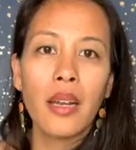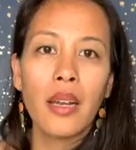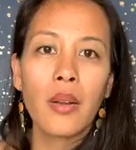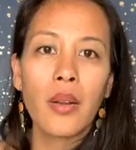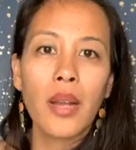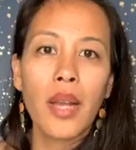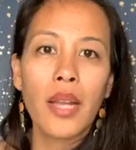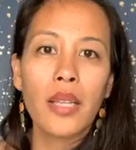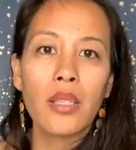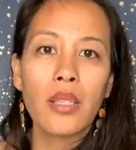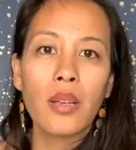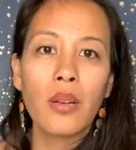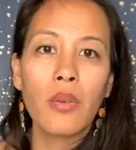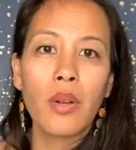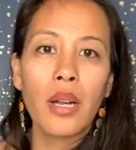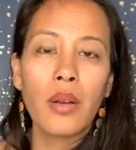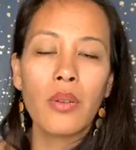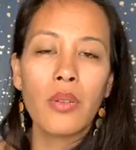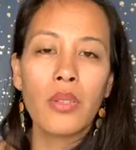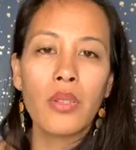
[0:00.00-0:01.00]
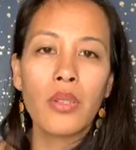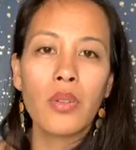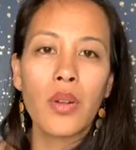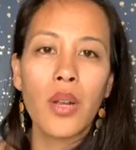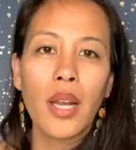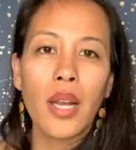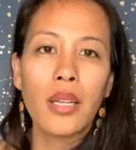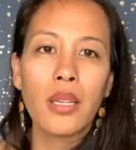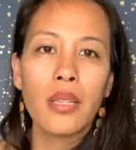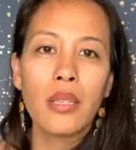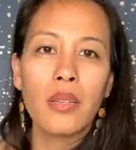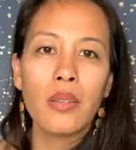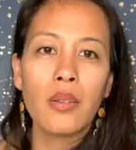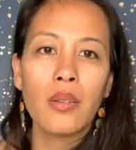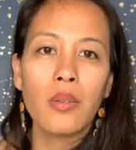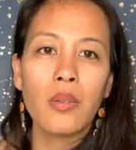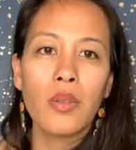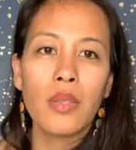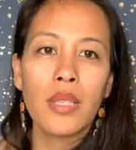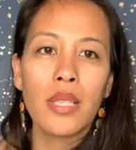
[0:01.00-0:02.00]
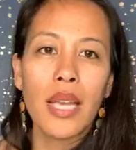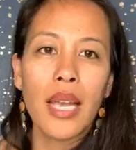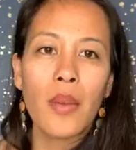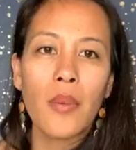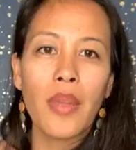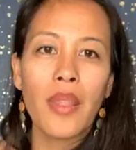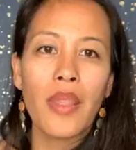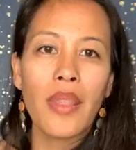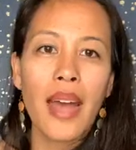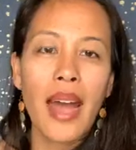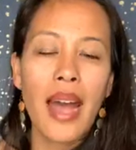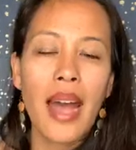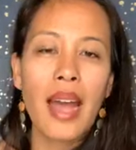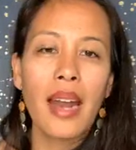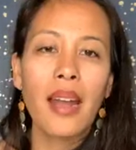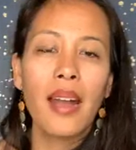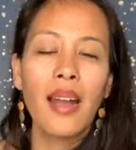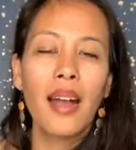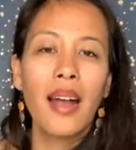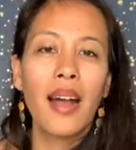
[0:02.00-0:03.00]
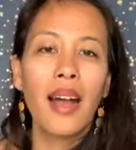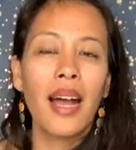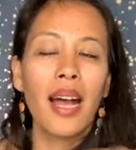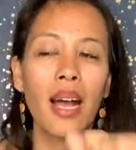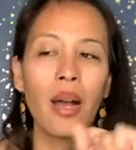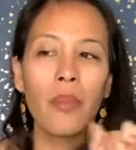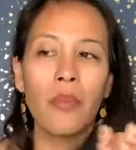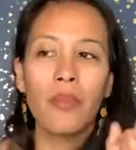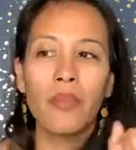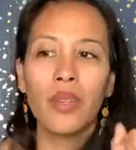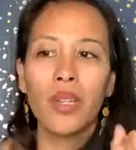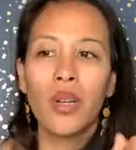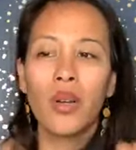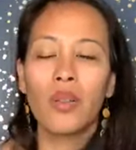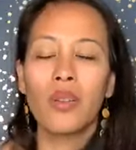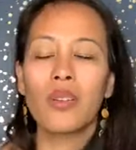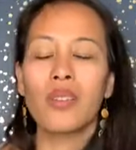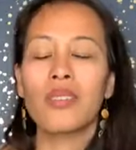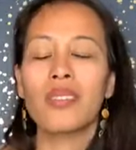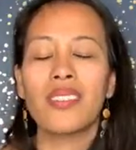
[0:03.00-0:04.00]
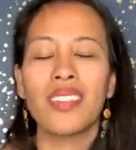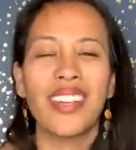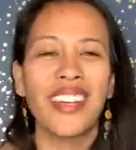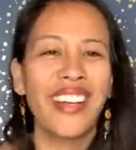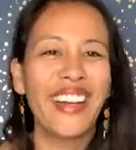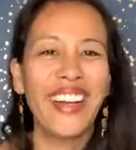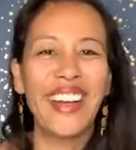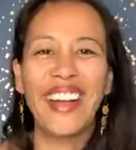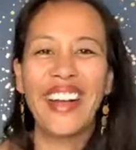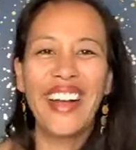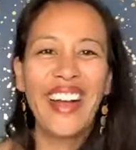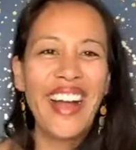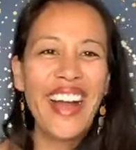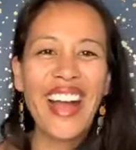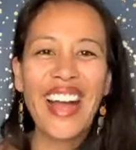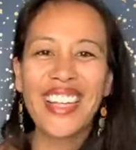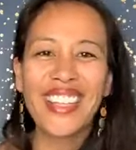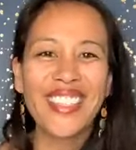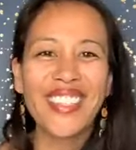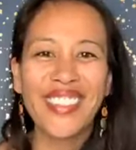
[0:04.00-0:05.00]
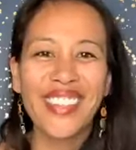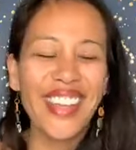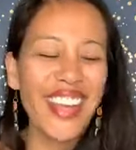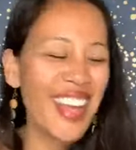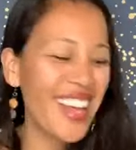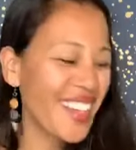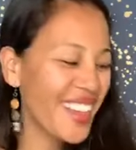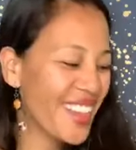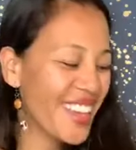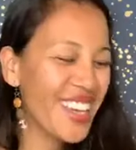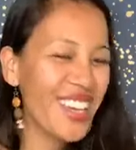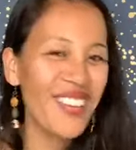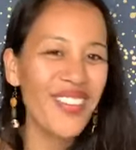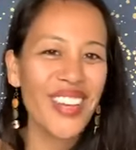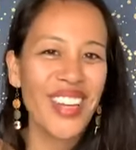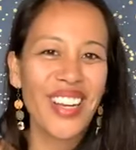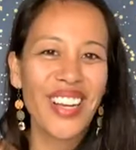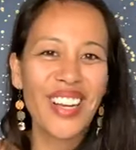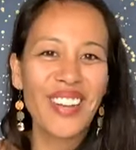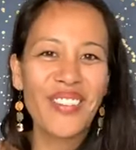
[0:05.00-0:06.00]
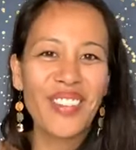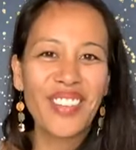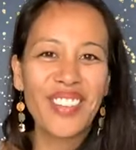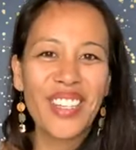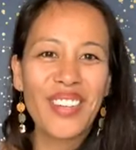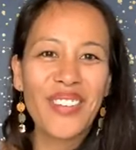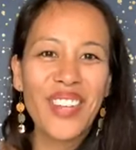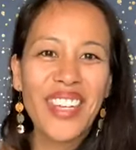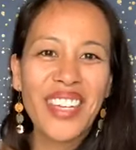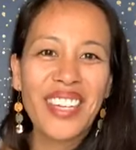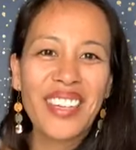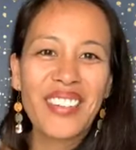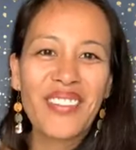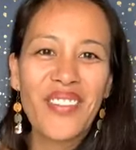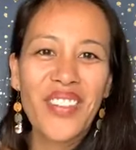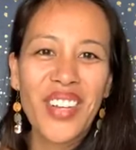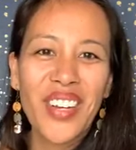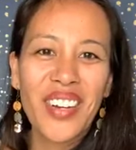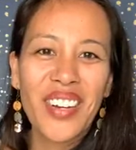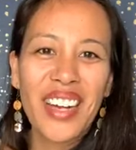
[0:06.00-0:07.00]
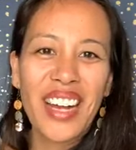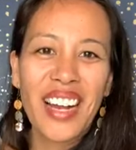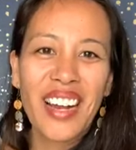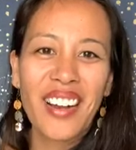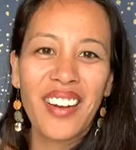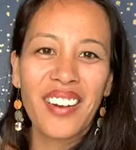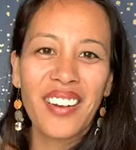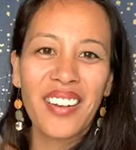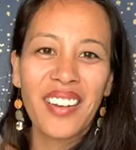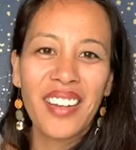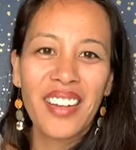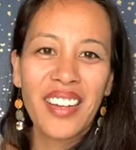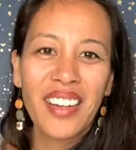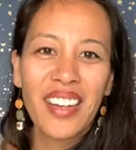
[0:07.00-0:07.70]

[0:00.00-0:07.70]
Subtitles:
Okay, so what I was trying to say with that, there's, I still can't think of it. Somebody can figure it out.